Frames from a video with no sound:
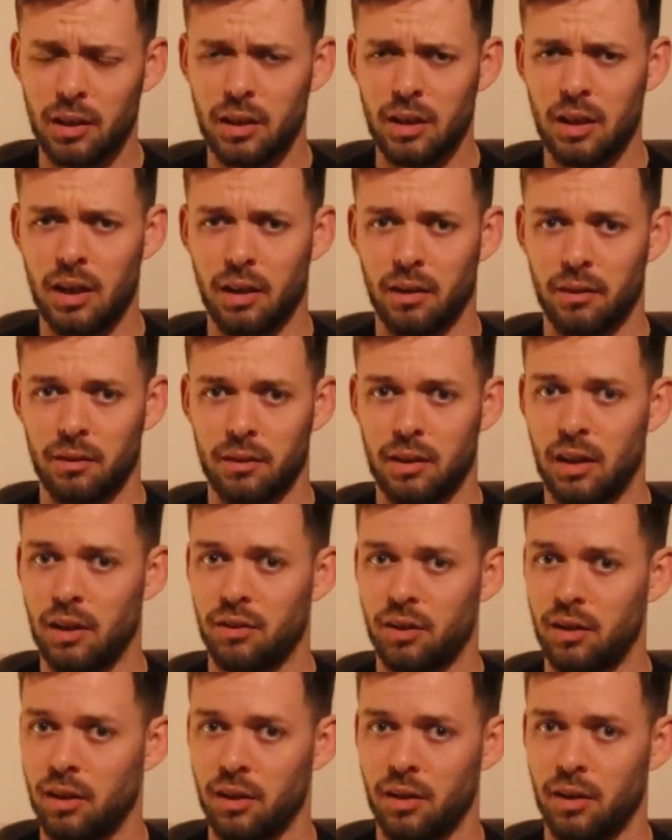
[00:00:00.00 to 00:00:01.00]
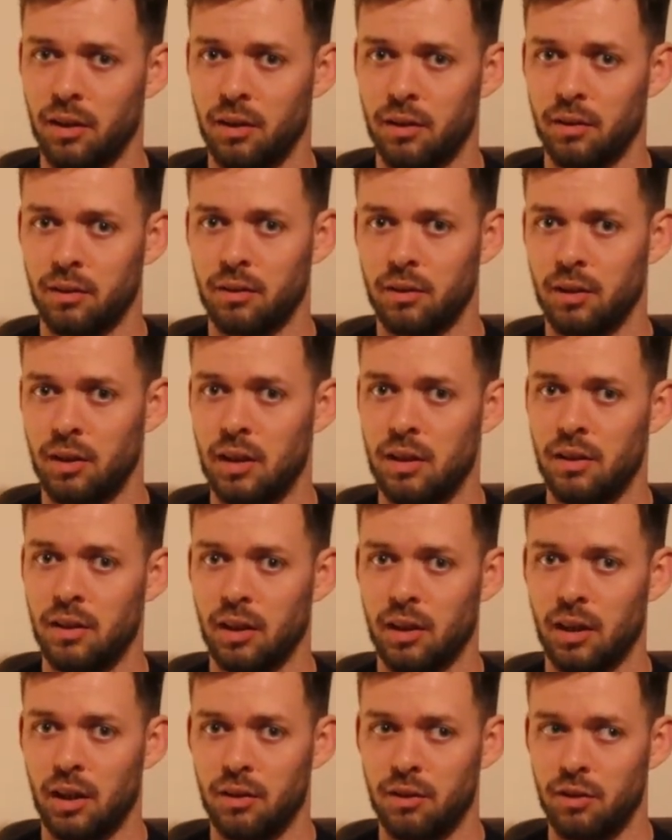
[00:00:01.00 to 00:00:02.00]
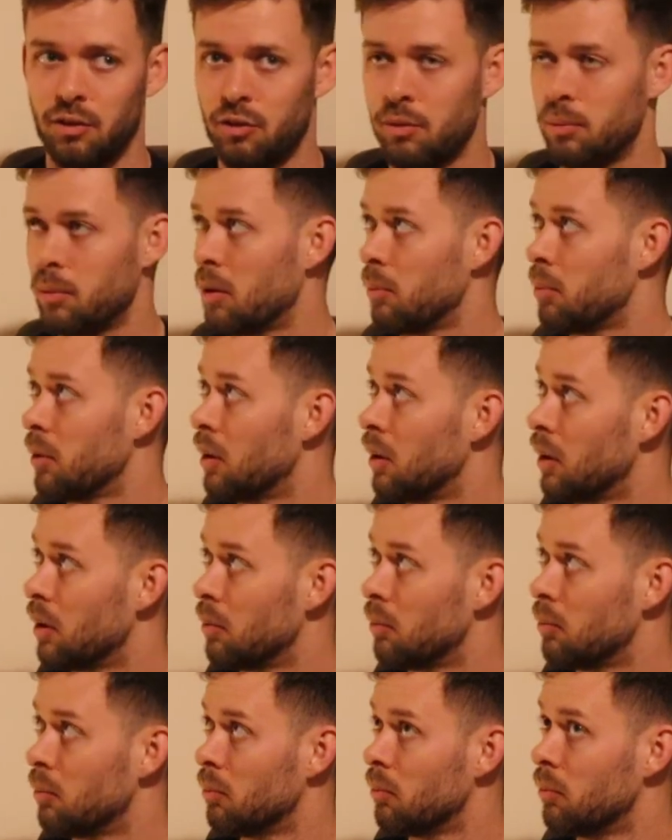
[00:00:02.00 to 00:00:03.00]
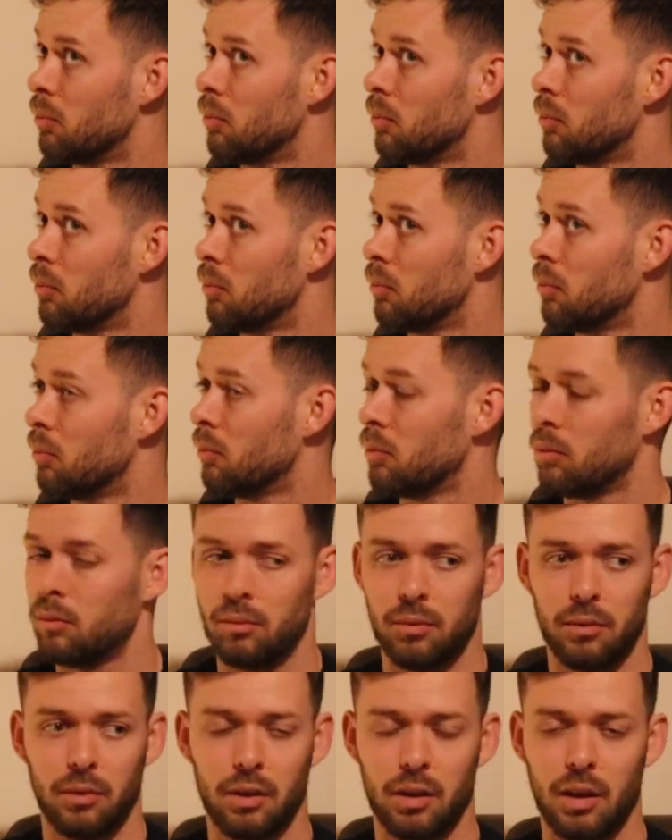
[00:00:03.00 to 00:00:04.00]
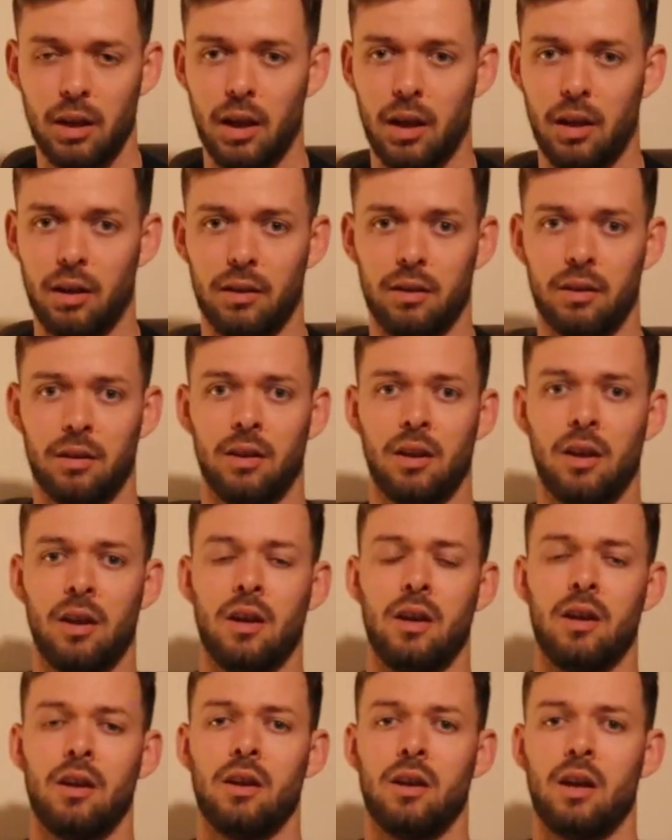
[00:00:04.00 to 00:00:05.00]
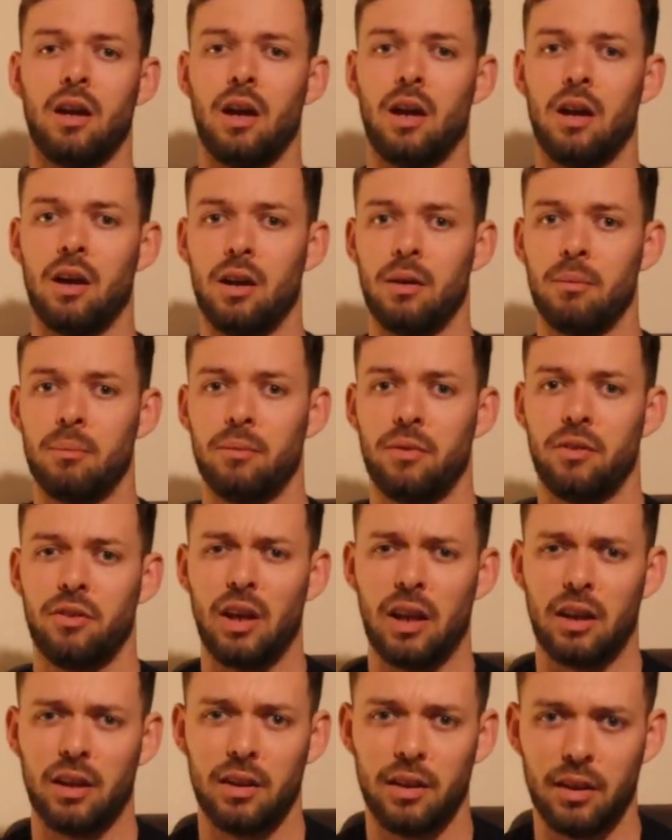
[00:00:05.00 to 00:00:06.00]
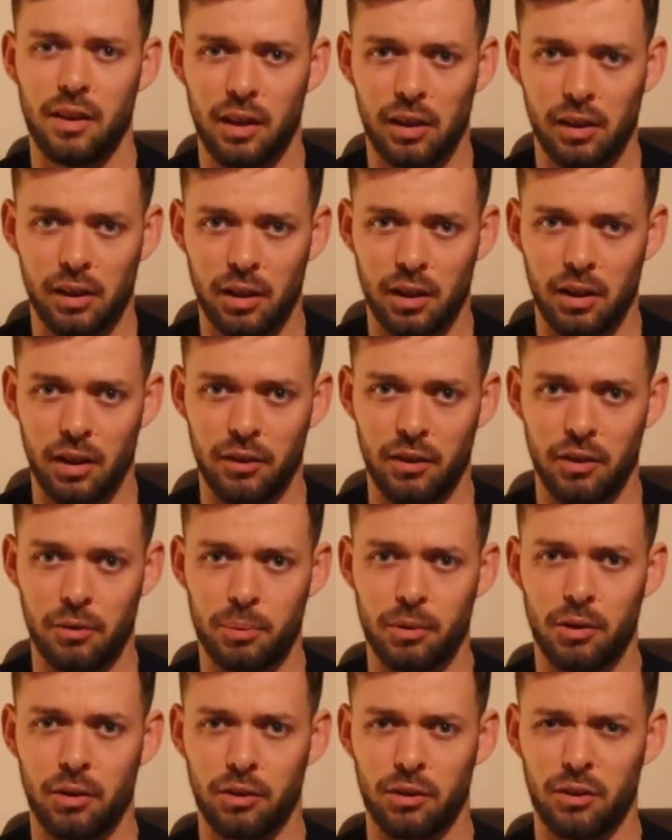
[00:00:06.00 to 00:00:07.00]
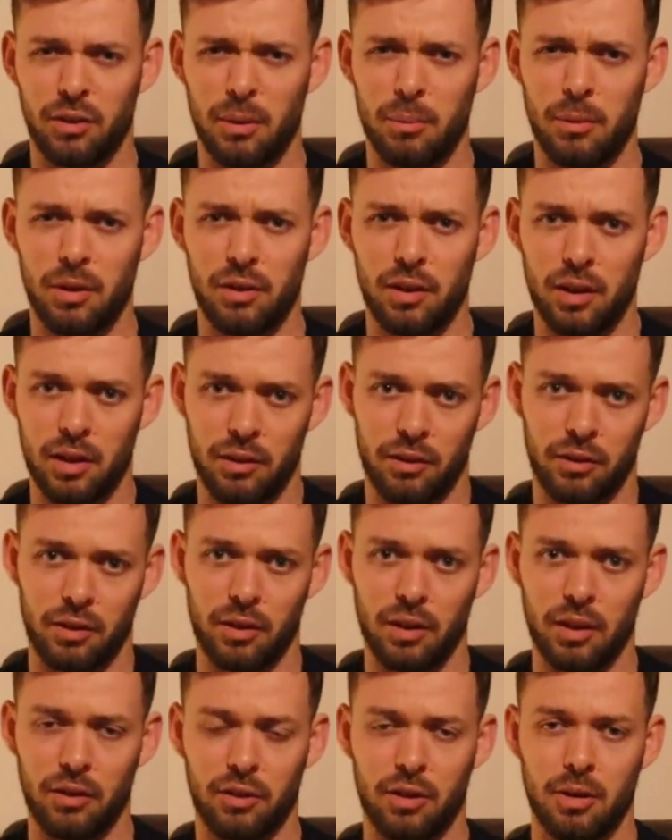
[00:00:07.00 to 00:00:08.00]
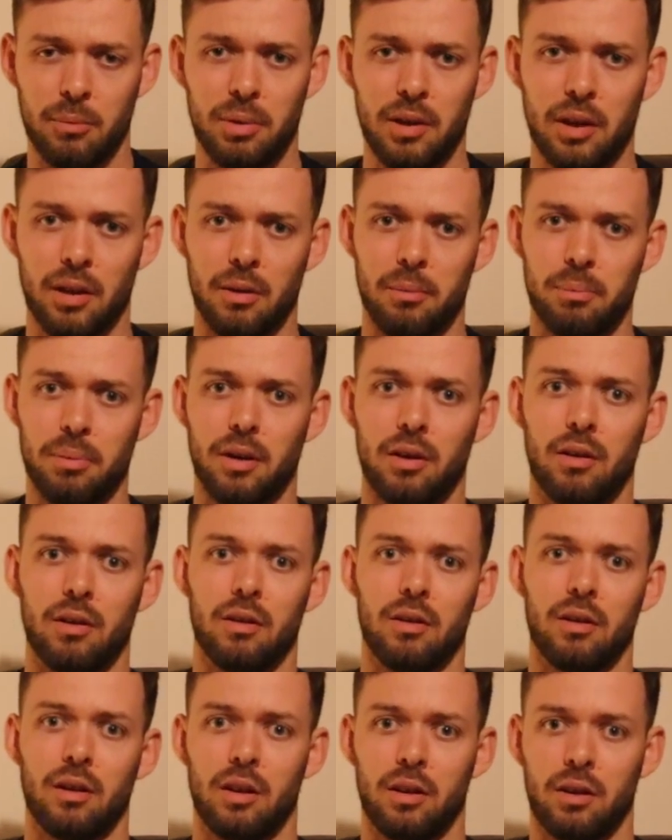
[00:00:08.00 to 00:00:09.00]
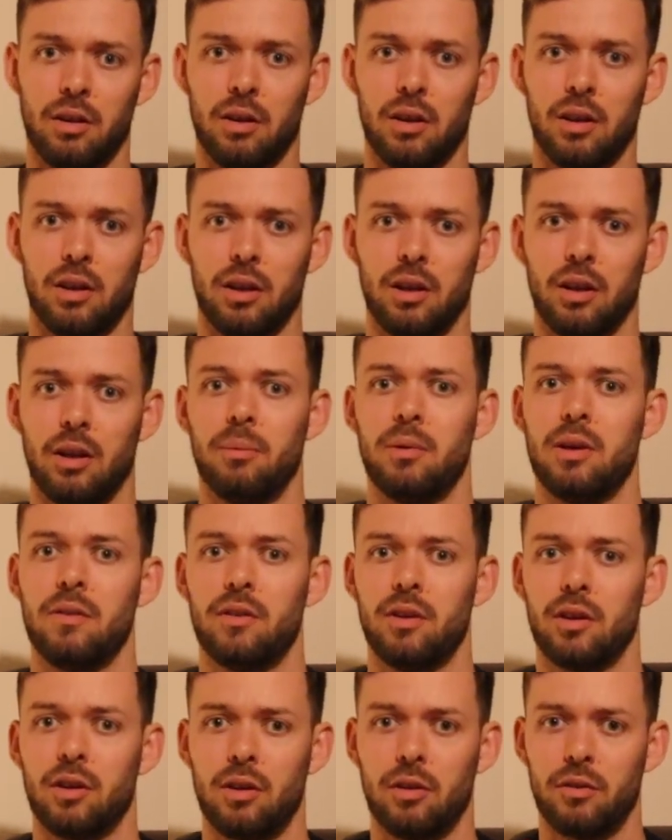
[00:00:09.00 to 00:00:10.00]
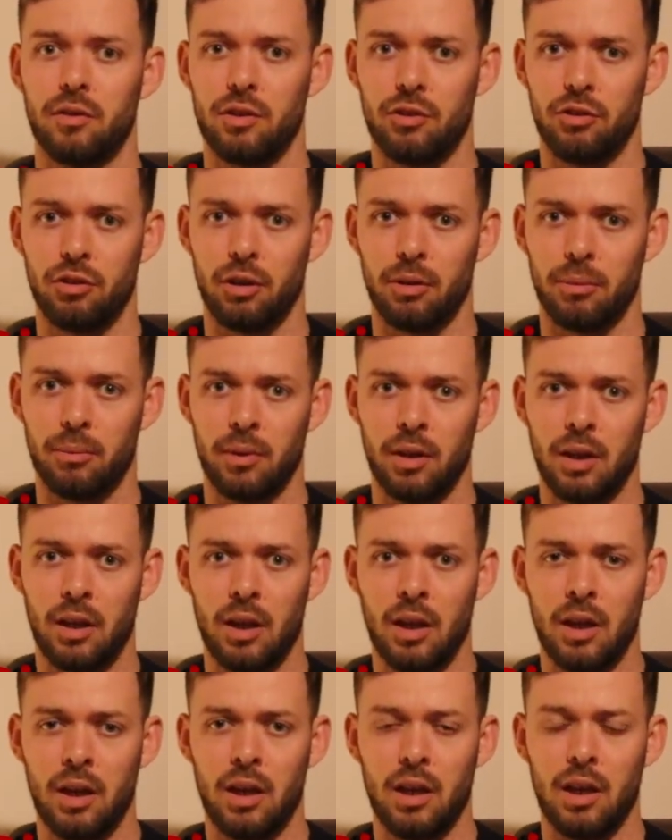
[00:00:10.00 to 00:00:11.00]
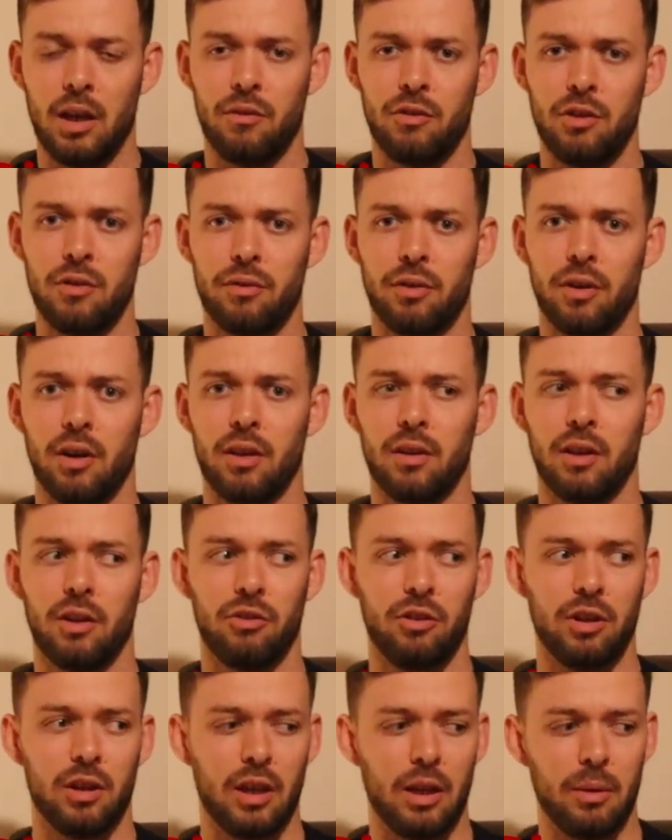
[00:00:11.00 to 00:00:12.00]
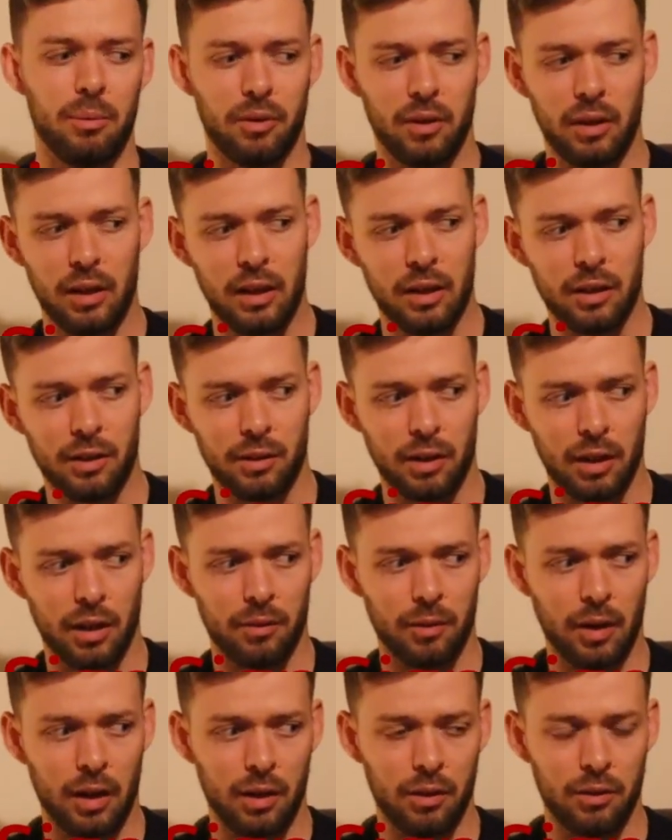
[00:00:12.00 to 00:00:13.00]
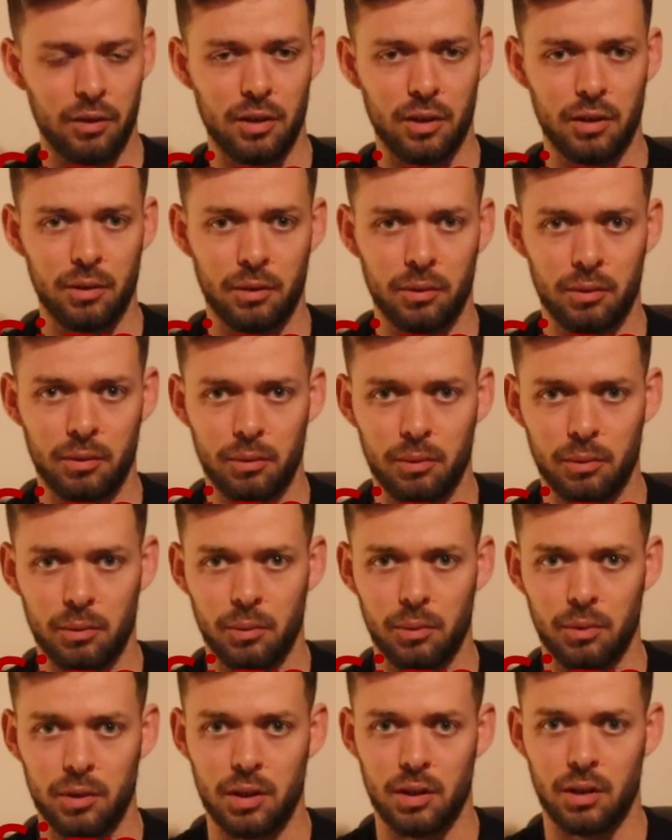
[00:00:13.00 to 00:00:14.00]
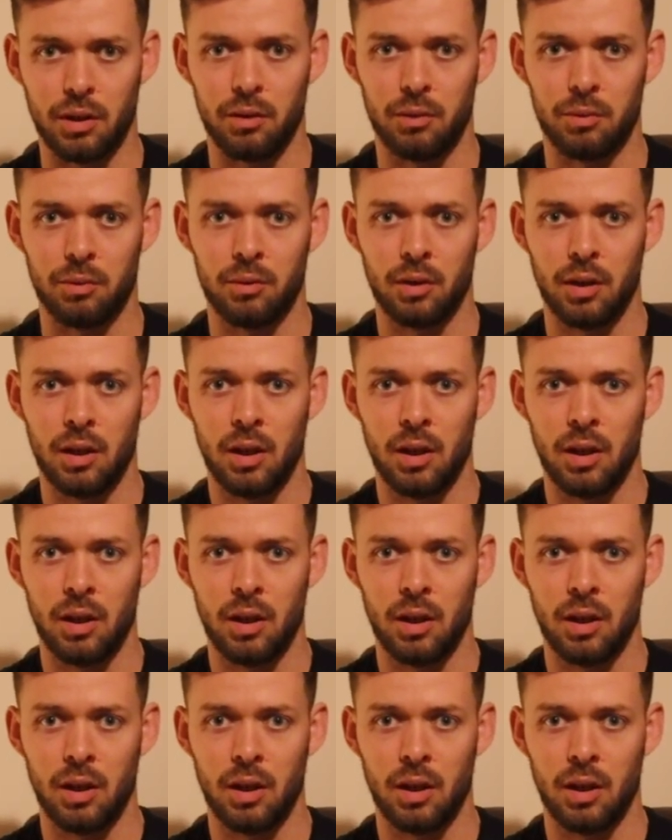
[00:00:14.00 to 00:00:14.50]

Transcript: yeah, that's another indicator. She might be like that. Second thing, guys, is proximity. So this could be in a bar, a nightclub, even a coffee shop. If you find that she keeps lingering around you, you know,